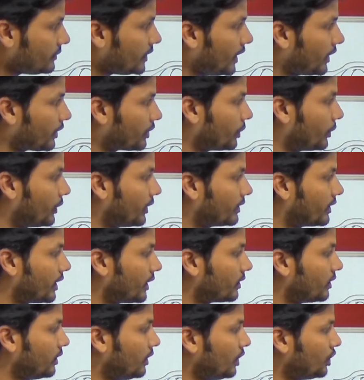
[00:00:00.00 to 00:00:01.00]
including
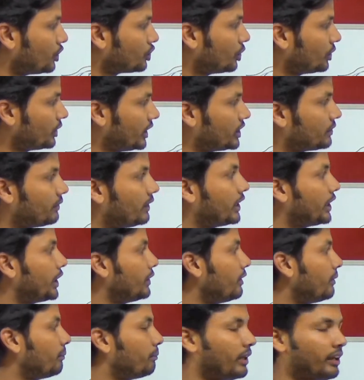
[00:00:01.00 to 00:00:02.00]
that. So this will
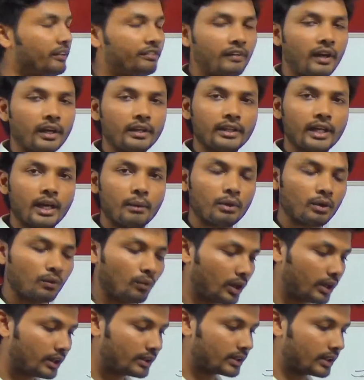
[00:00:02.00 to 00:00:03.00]
give a brief idea about
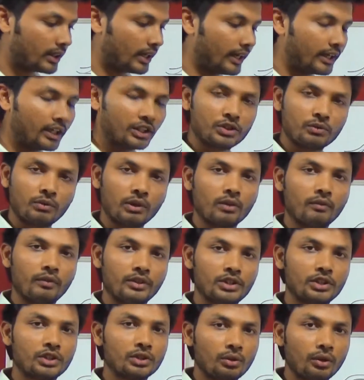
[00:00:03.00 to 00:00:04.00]
what is the latest work
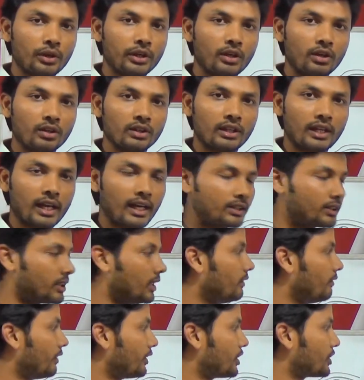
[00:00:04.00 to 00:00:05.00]
which is going on the
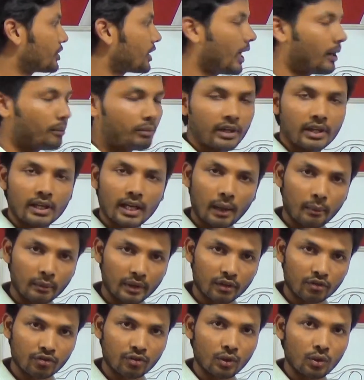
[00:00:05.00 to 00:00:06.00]
nozzle, which is hybrid
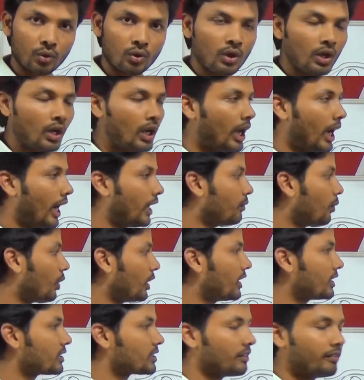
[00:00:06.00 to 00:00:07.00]
laminar flow, and
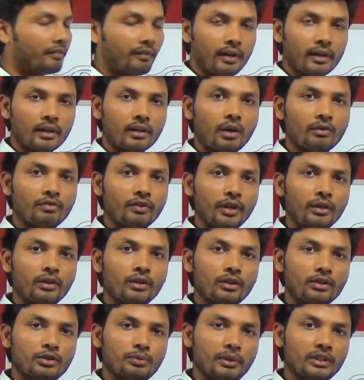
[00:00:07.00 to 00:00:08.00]
what is the work of
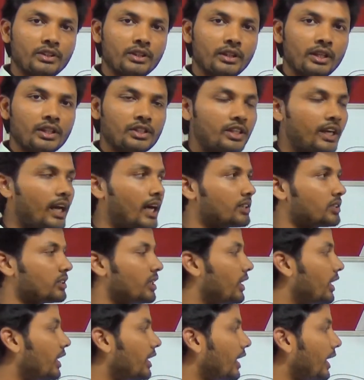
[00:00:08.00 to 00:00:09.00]
aerospace industry has
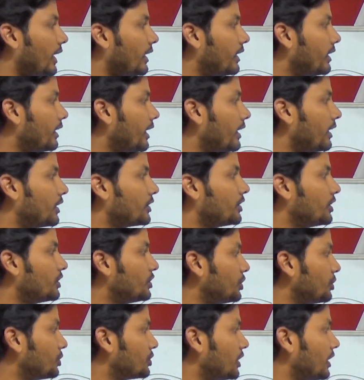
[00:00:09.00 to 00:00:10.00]
done in
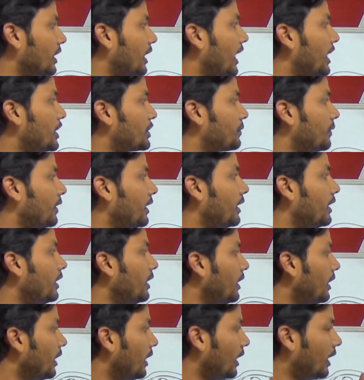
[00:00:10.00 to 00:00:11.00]
1996 using
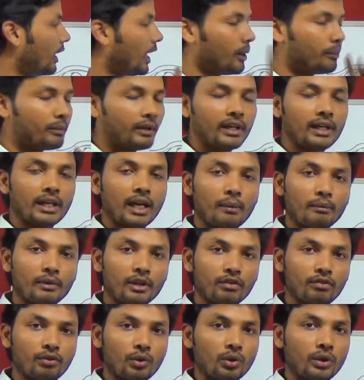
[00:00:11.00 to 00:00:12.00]
hybrid
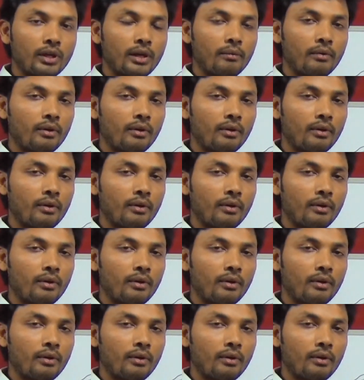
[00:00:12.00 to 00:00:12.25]
laminar flow